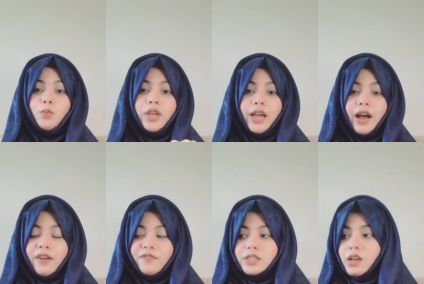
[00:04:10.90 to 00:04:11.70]
we
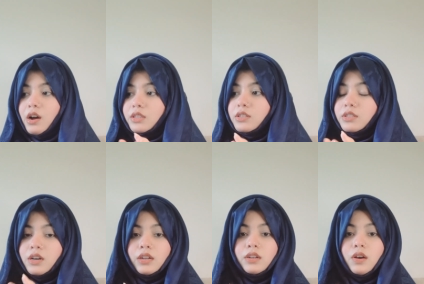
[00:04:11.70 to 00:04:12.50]
have is either
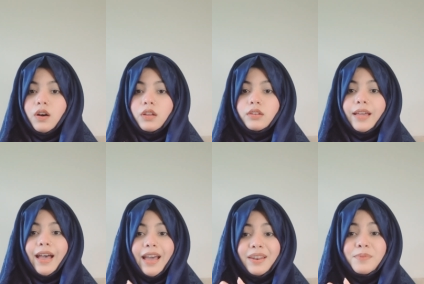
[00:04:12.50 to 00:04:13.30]
done on
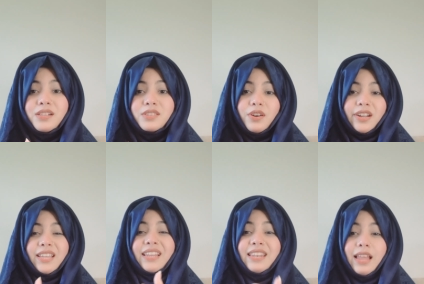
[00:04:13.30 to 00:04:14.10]
animals or
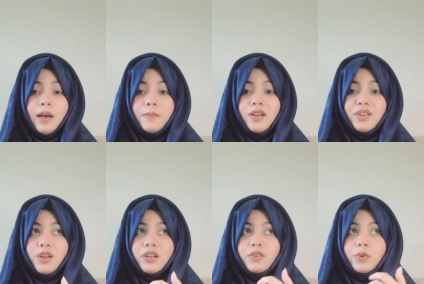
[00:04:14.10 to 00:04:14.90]
in lab,
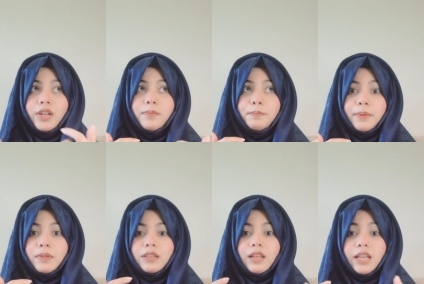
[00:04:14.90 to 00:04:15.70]
not real
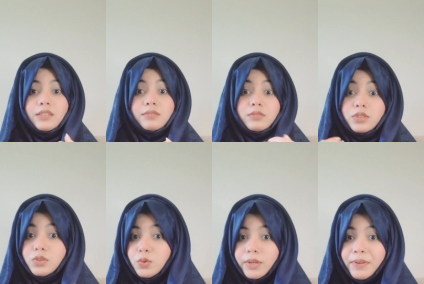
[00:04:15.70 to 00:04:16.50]
people like
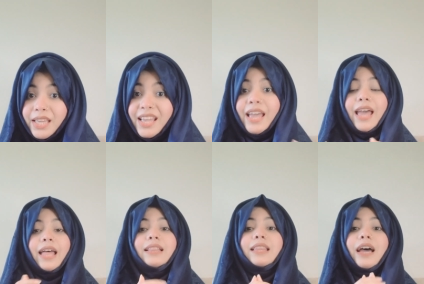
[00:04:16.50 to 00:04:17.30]
you and me,
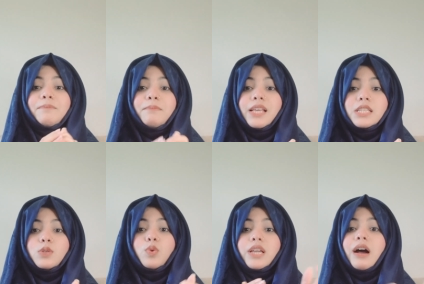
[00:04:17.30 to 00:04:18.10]
and that means
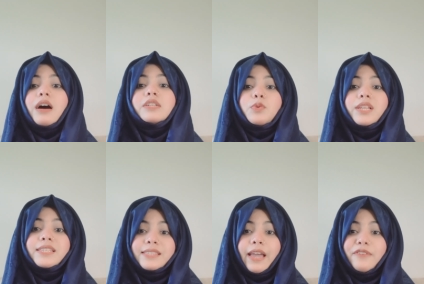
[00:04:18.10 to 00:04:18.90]
we can't really
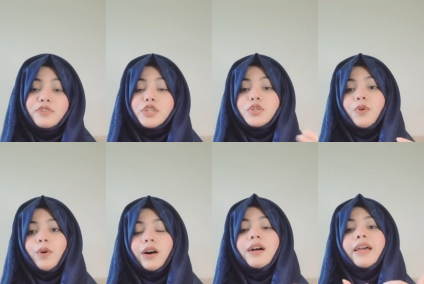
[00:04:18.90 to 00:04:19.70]
say for
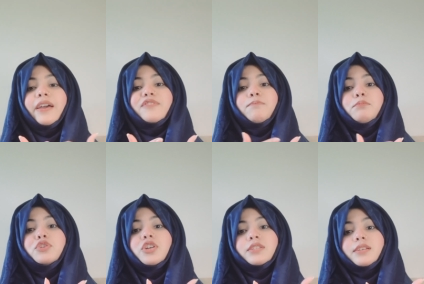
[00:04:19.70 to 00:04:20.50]
sure if
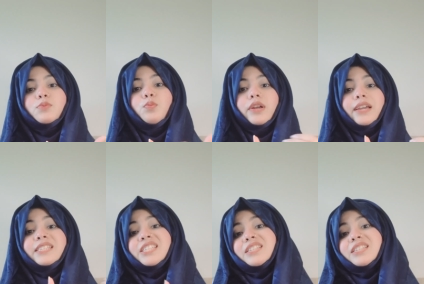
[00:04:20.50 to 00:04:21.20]
kombucha does what it